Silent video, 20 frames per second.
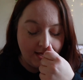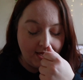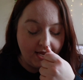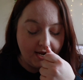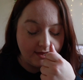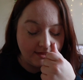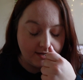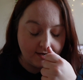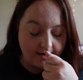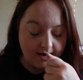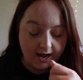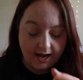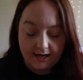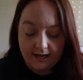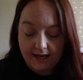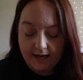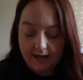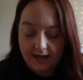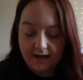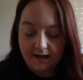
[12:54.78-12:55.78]
And then I
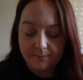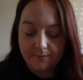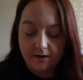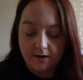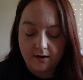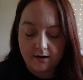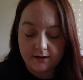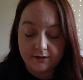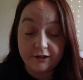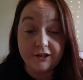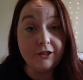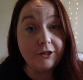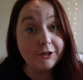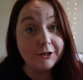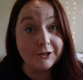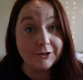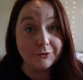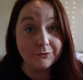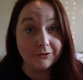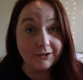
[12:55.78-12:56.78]
am on
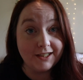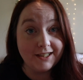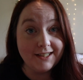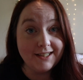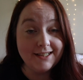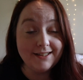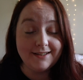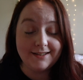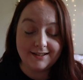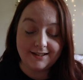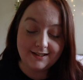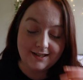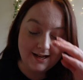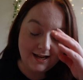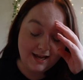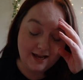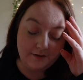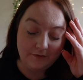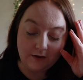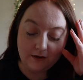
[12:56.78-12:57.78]
Goodreads
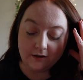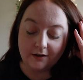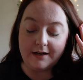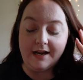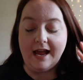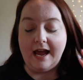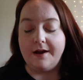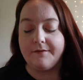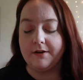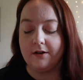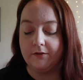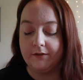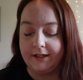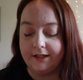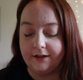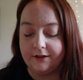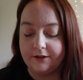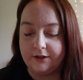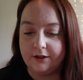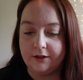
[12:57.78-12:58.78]
if you're an avid
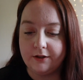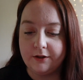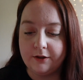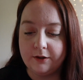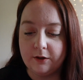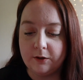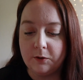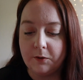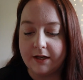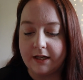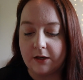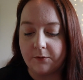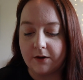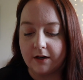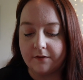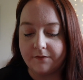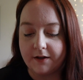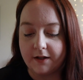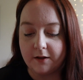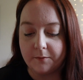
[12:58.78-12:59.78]
reader too and you want
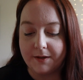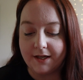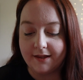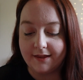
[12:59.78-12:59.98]
to follow me